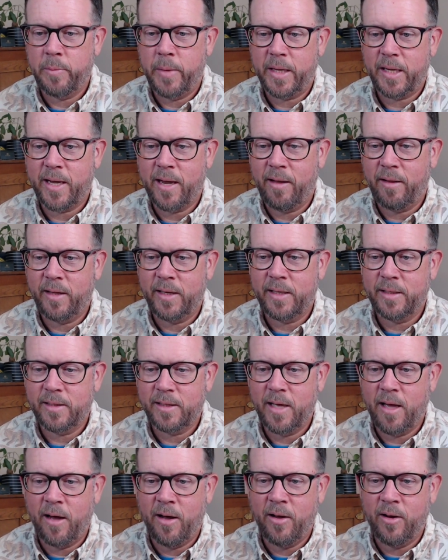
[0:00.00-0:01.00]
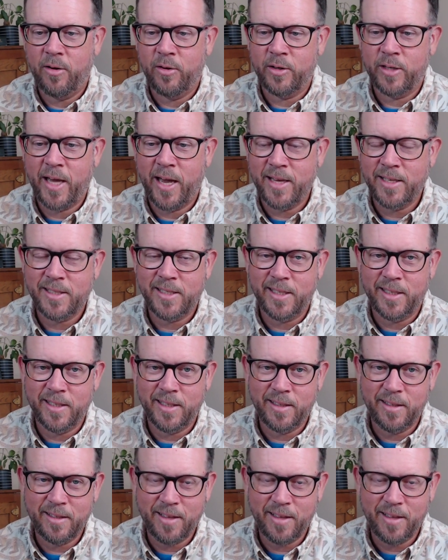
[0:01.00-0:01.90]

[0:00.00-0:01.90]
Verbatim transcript: Met Kelly. Oh, Casey.